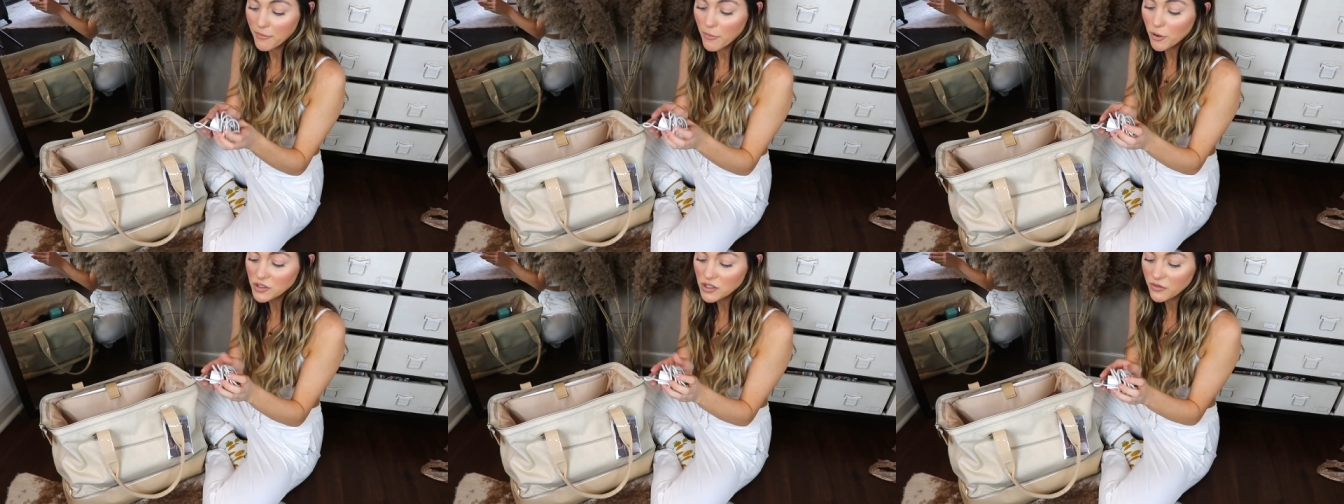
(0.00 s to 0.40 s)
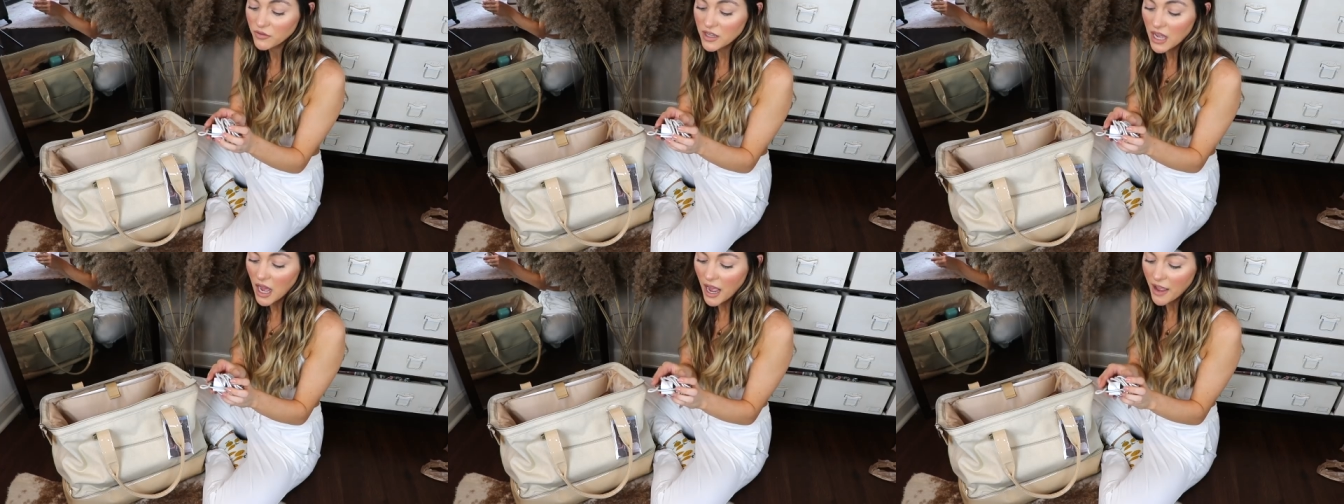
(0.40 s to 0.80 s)
Most of
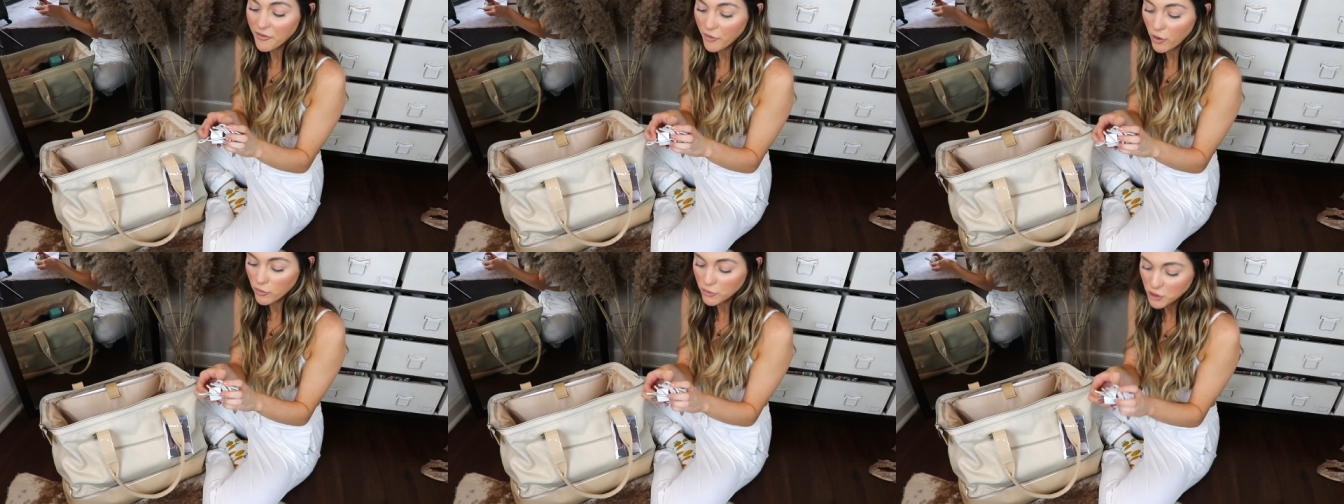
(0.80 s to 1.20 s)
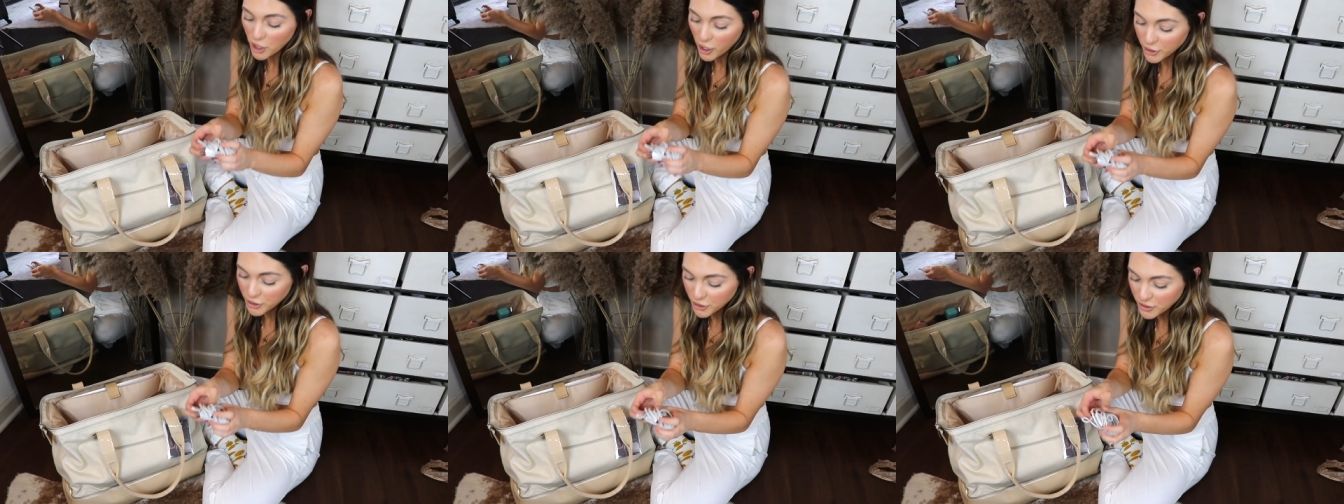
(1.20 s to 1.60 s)
the iPhone
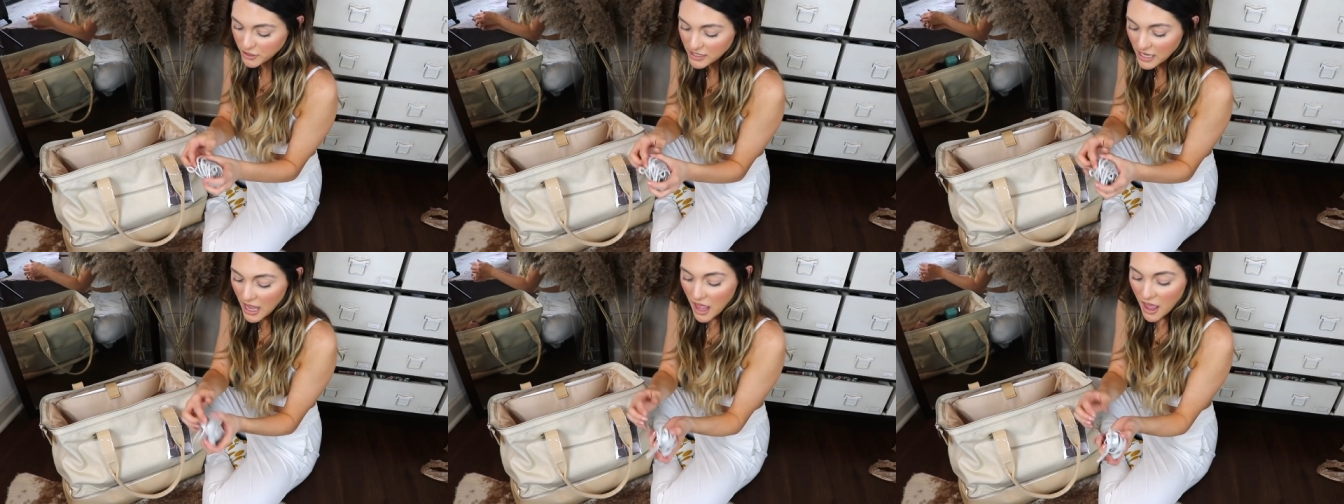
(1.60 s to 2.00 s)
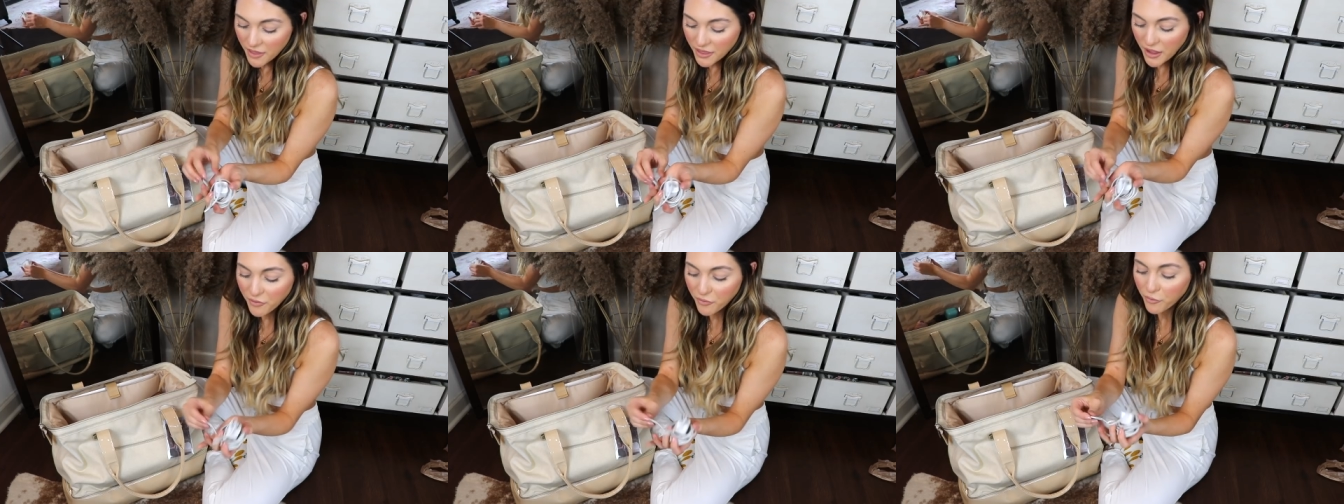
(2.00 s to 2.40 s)
chargers,
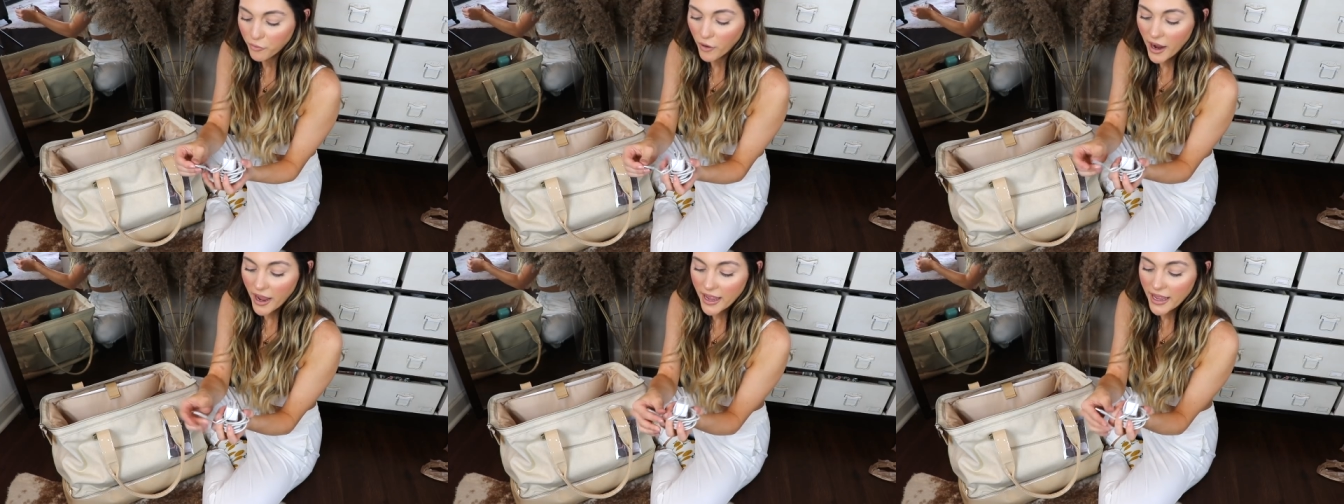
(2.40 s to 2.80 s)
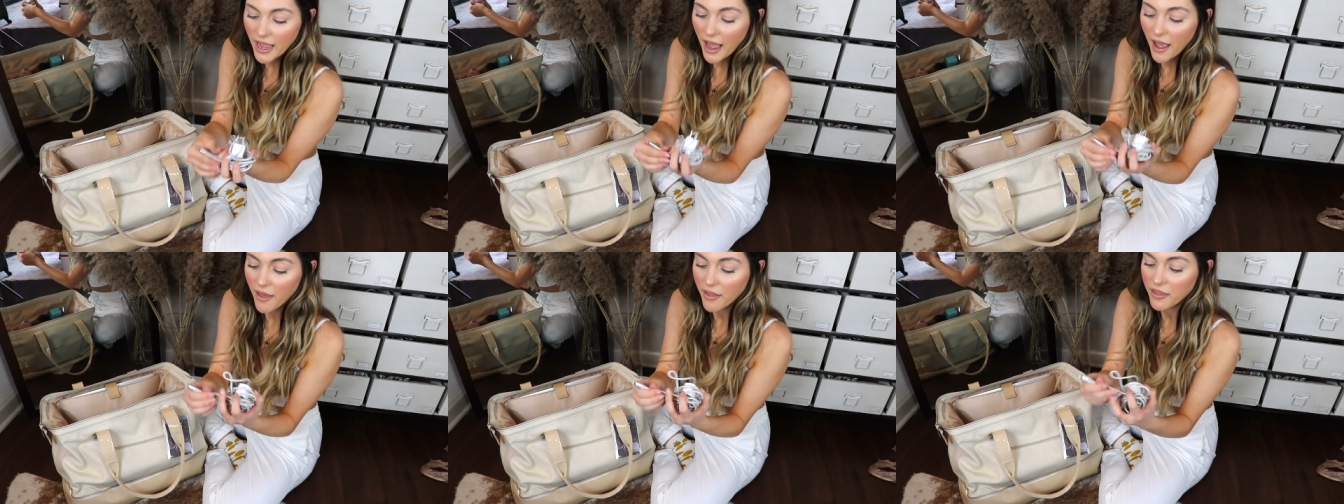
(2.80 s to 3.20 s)
they fray
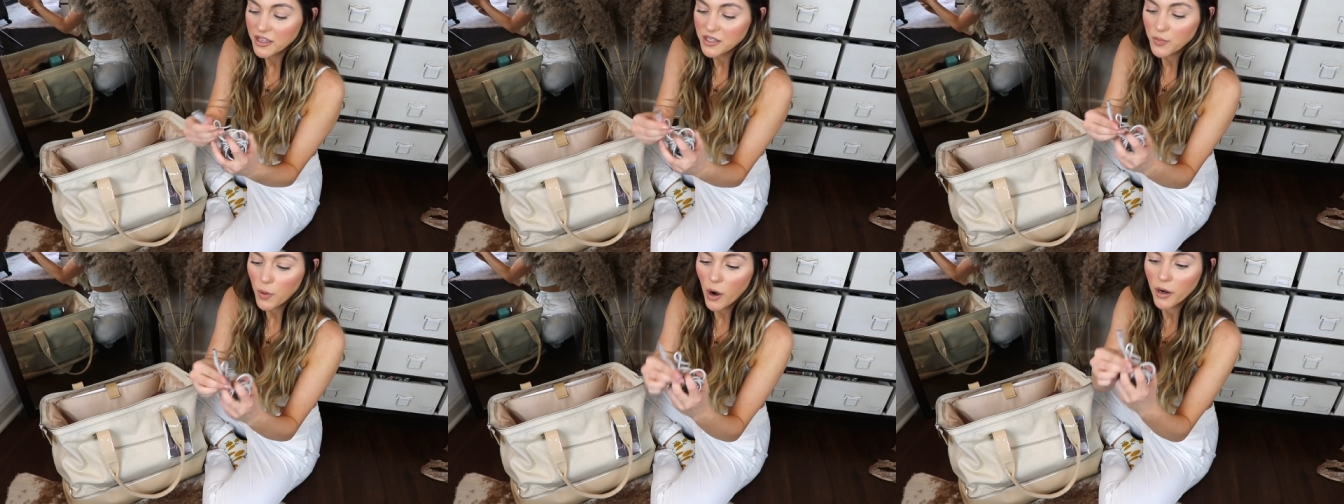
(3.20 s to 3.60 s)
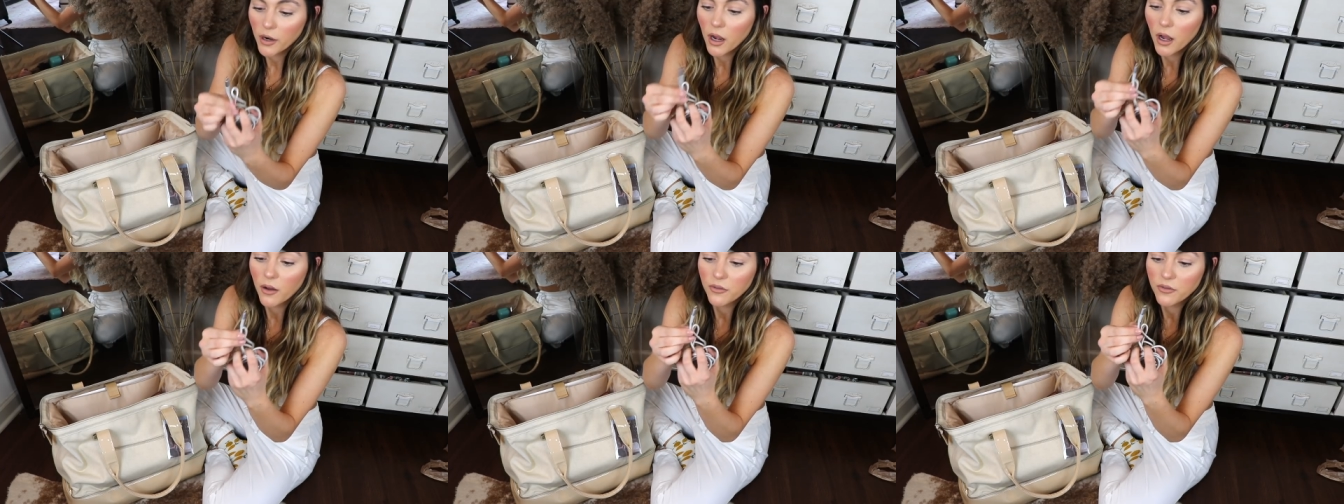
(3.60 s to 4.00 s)
at this
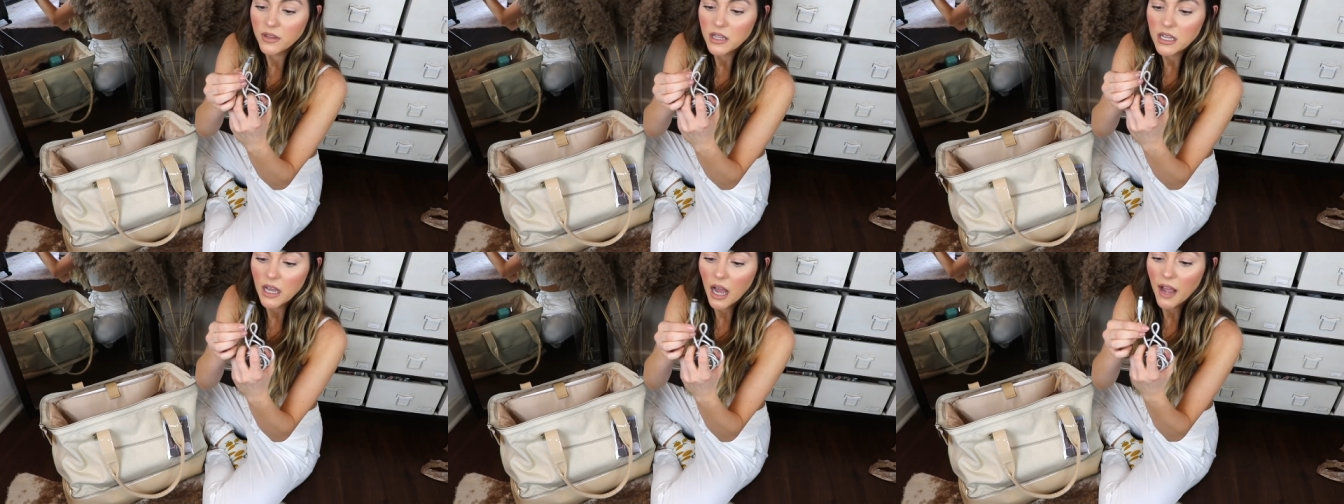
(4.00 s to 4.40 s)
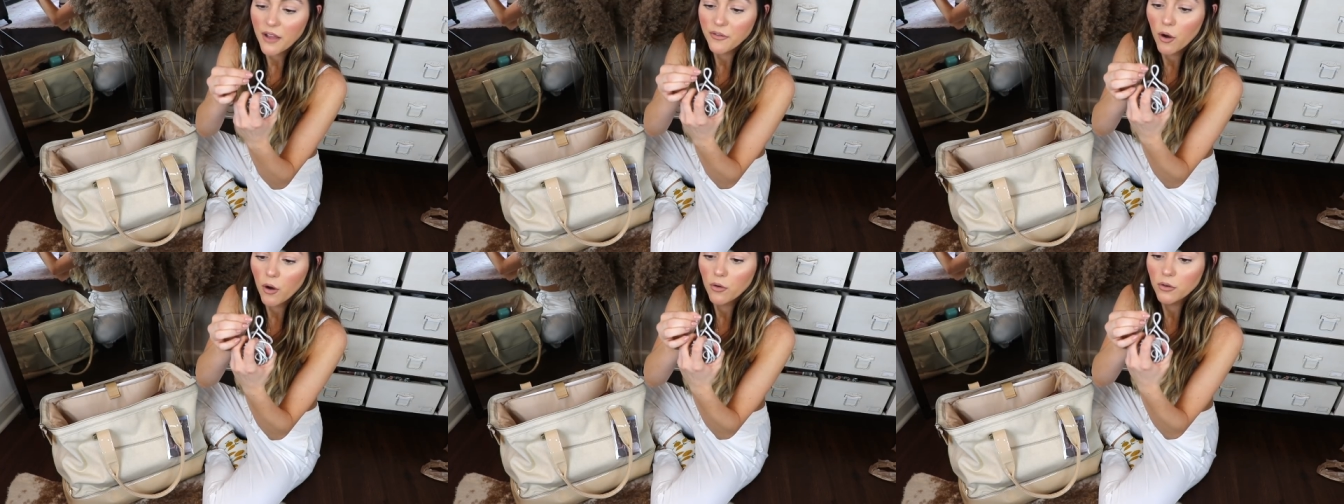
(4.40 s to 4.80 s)
part of the
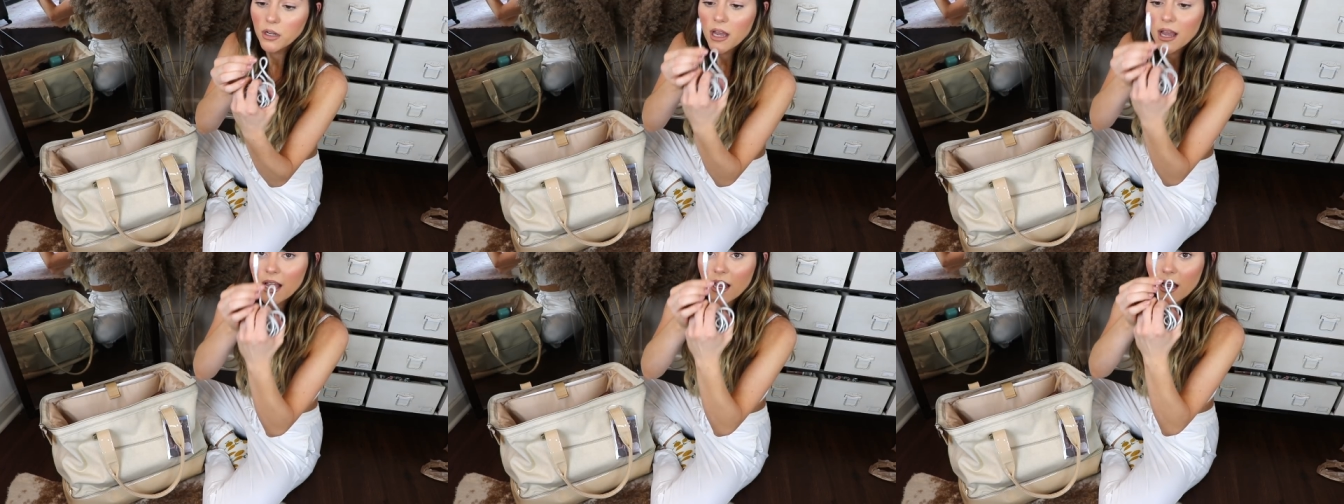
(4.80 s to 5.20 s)
iPhone